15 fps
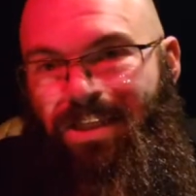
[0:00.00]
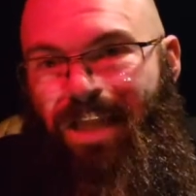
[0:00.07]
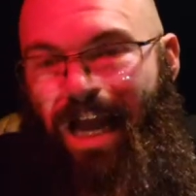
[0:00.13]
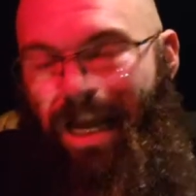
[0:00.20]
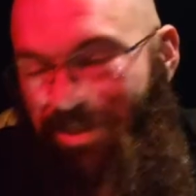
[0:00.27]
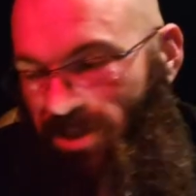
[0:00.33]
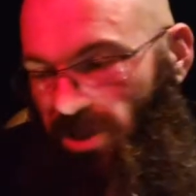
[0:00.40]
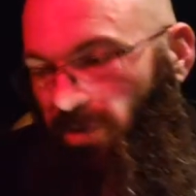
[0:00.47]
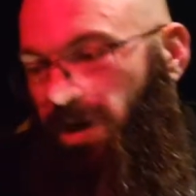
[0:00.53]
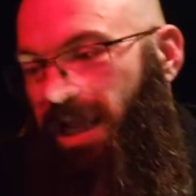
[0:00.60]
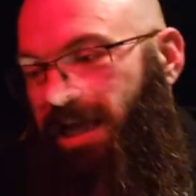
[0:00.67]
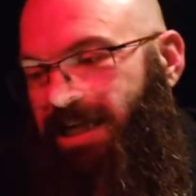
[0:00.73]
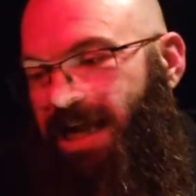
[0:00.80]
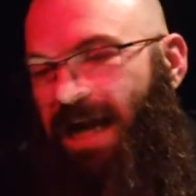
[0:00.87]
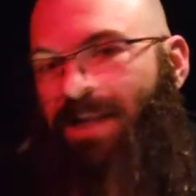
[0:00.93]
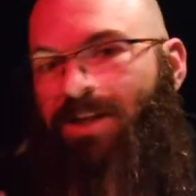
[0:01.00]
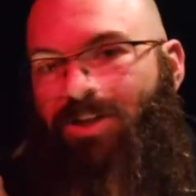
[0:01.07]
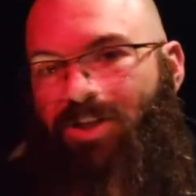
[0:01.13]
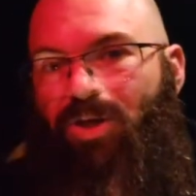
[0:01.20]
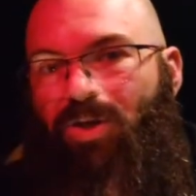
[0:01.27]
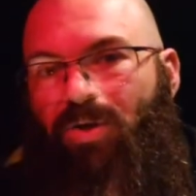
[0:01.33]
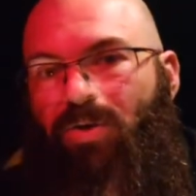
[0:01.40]
I gotta
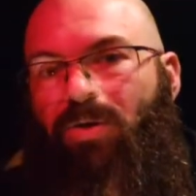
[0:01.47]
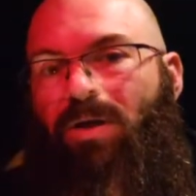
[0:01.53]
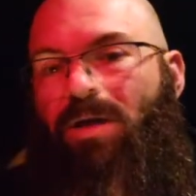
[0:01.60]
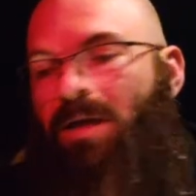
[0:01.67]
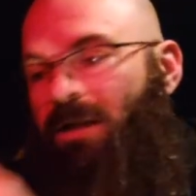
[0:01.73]
do